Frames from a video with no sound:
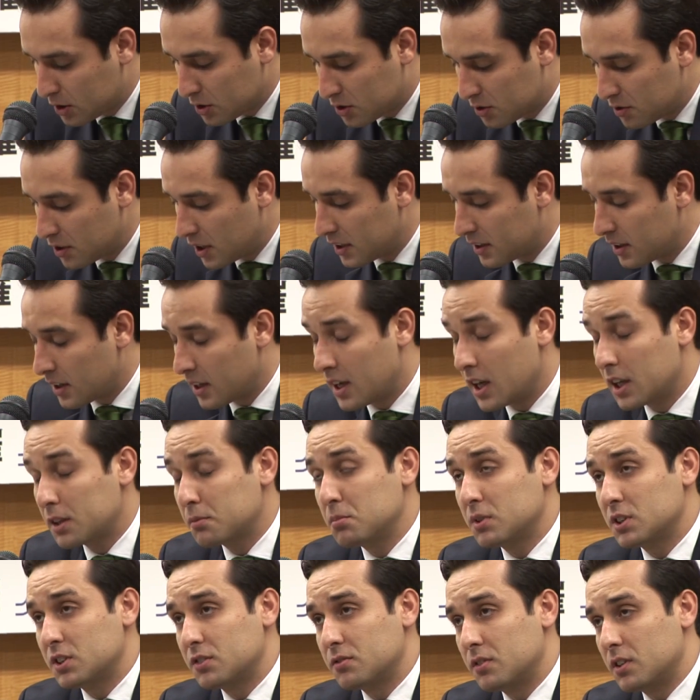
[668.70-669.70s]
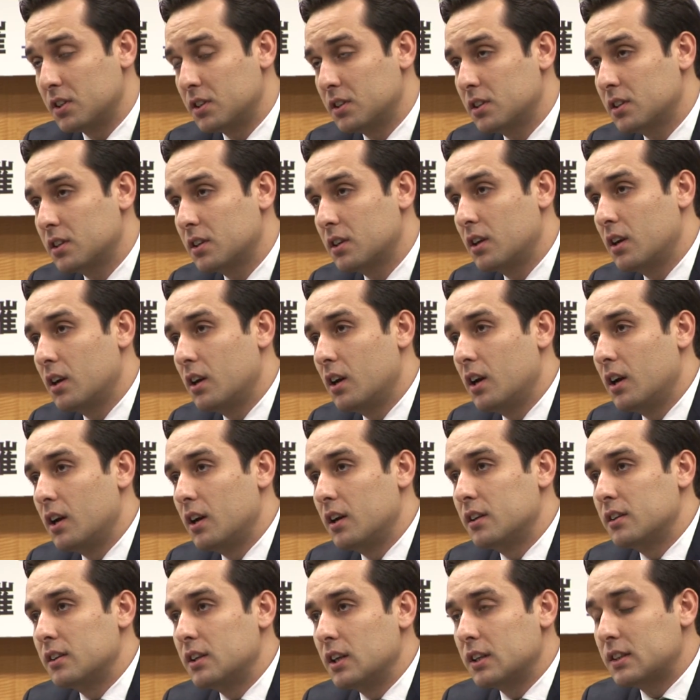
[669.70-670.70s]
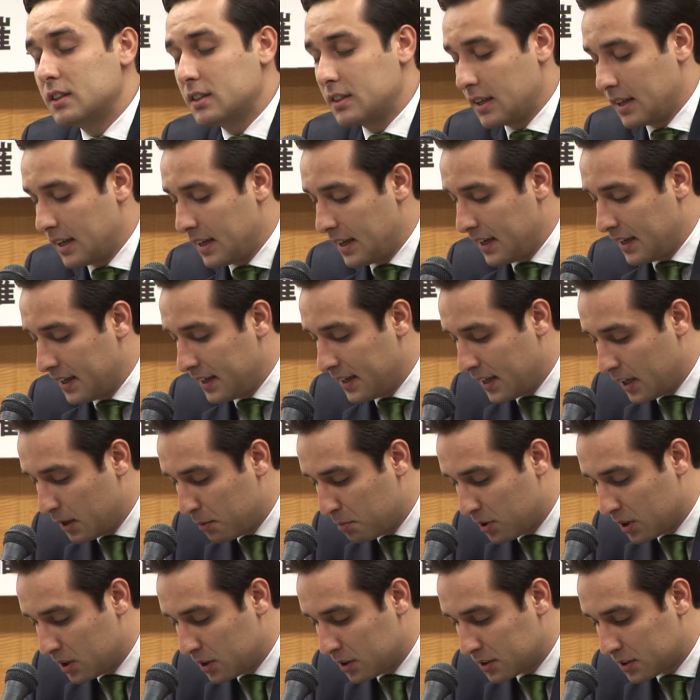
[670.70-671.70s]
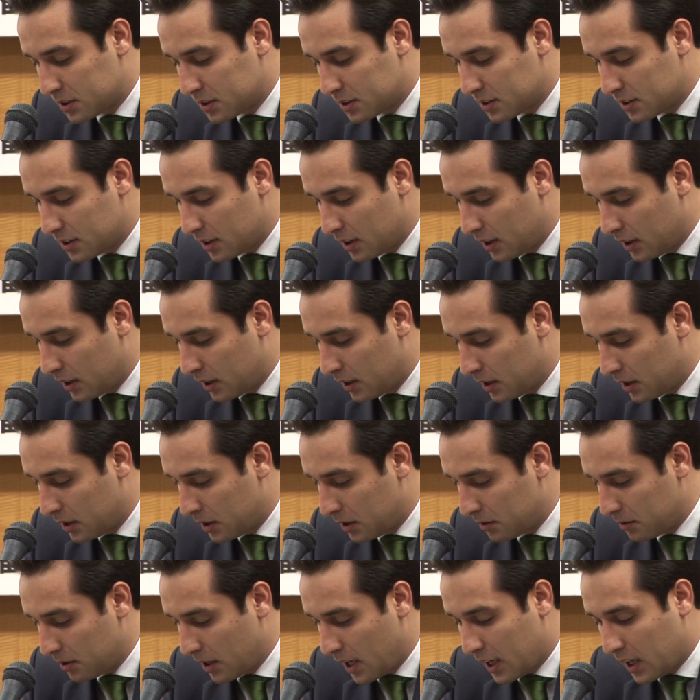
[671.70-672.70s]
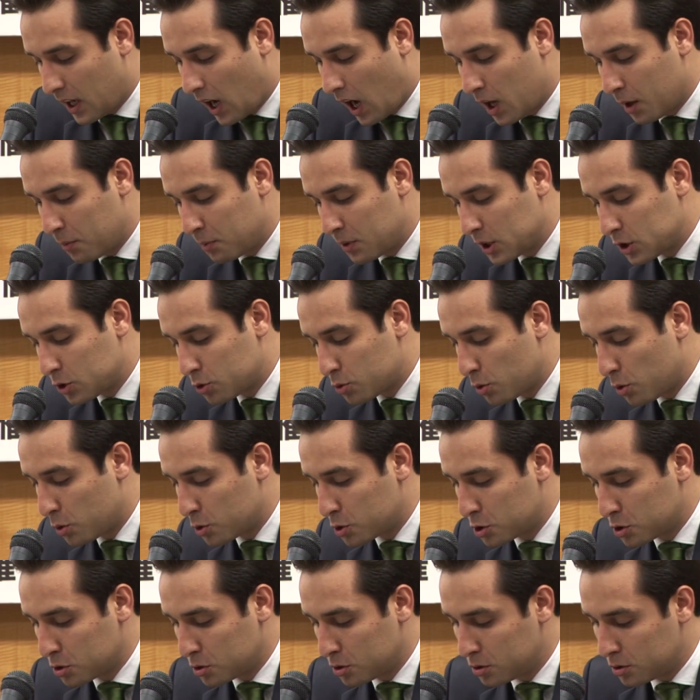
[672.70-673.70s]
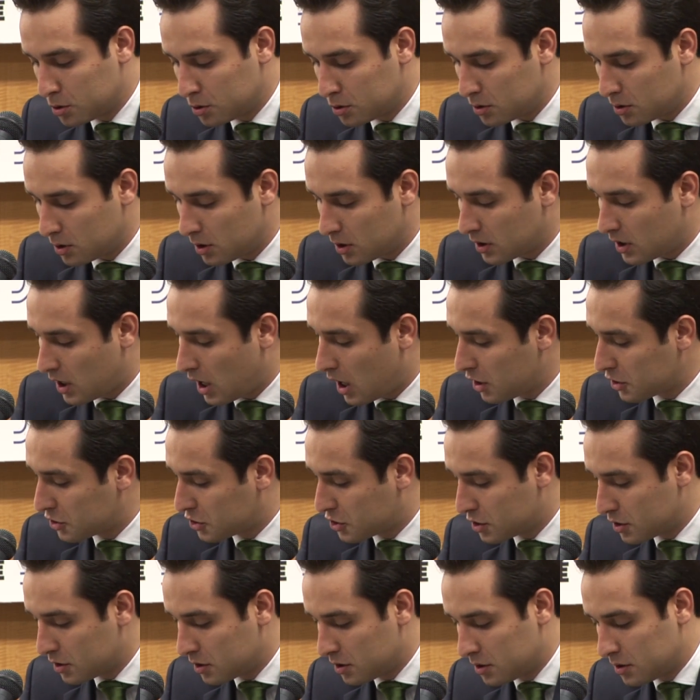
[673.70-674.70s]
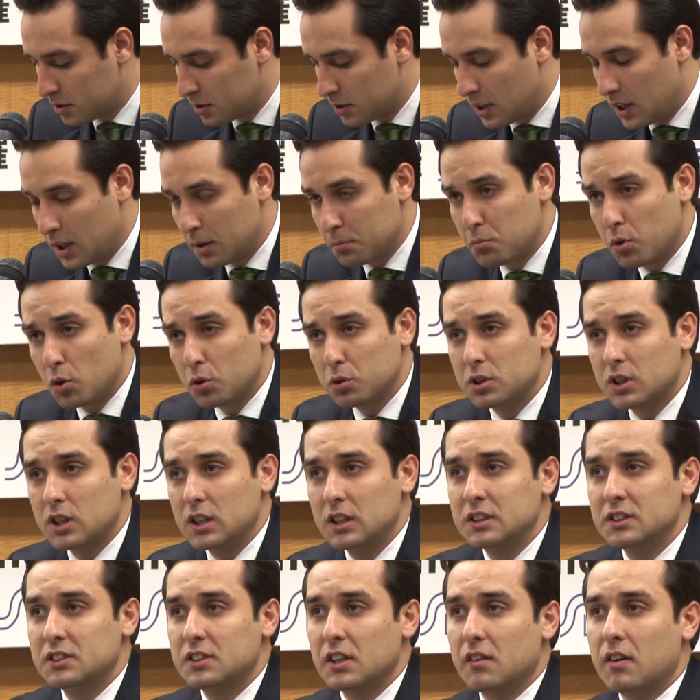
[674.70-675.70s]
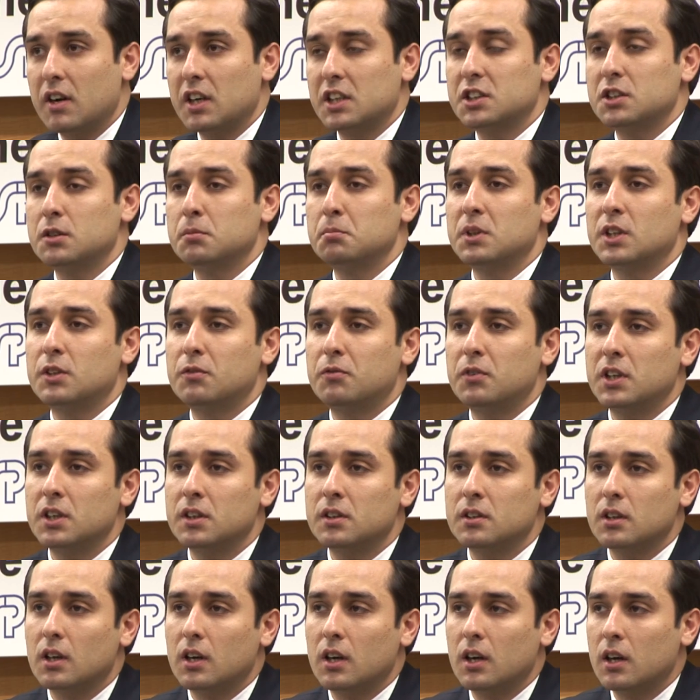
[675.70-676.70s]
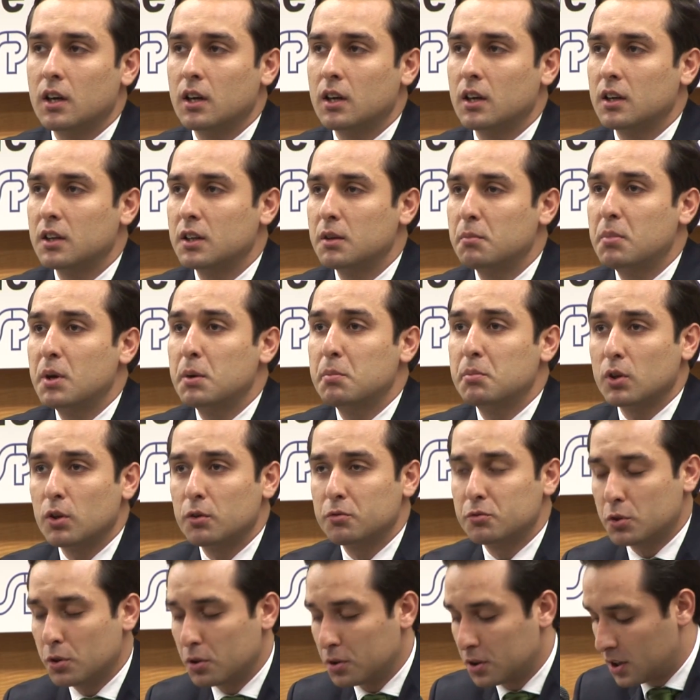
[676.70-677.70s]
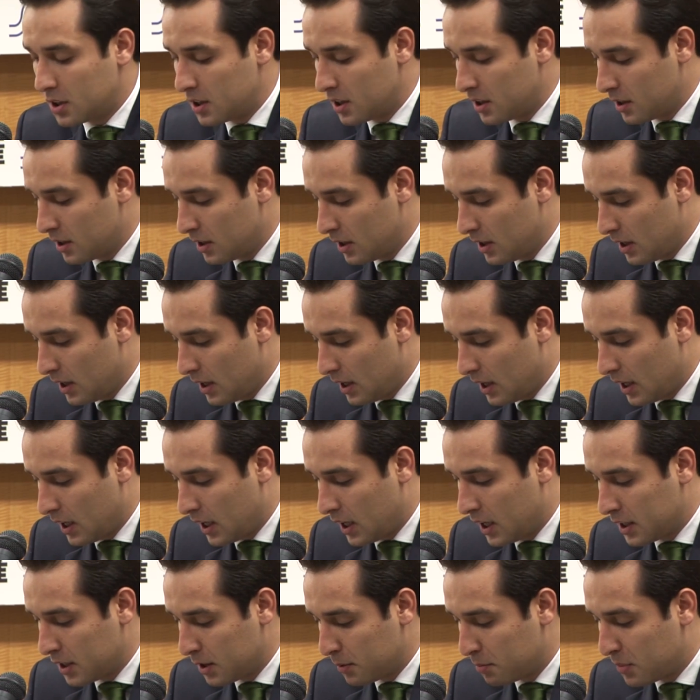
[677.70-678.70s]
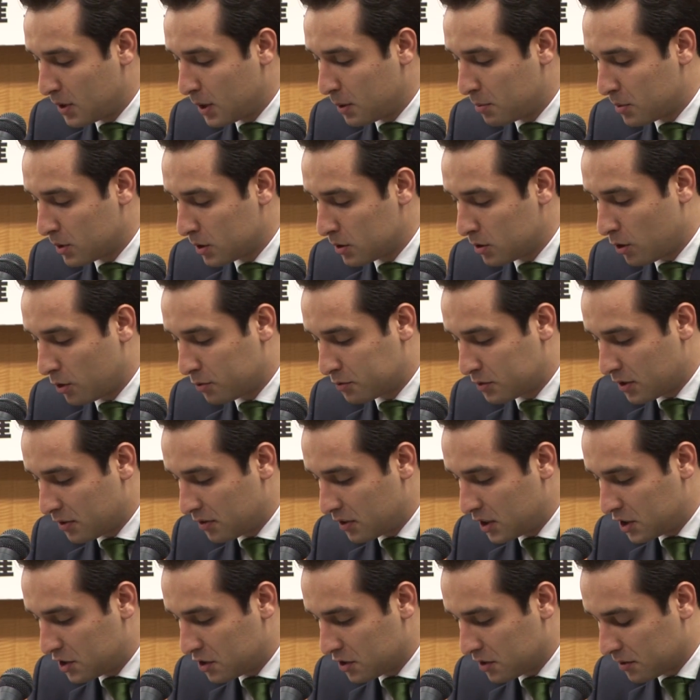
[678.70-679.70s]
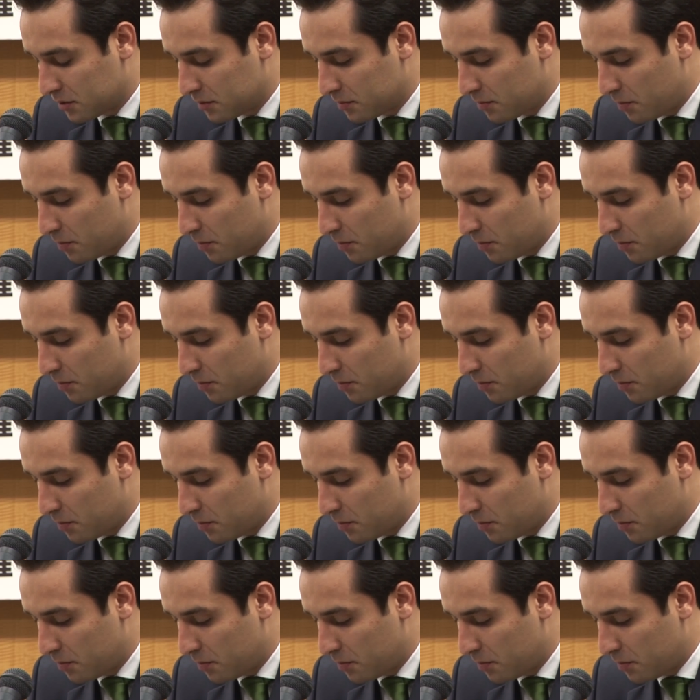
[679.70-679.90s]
create an atmosphere that enables economic, social, cultural, and political interaction between the people of Turkey and the people of the region.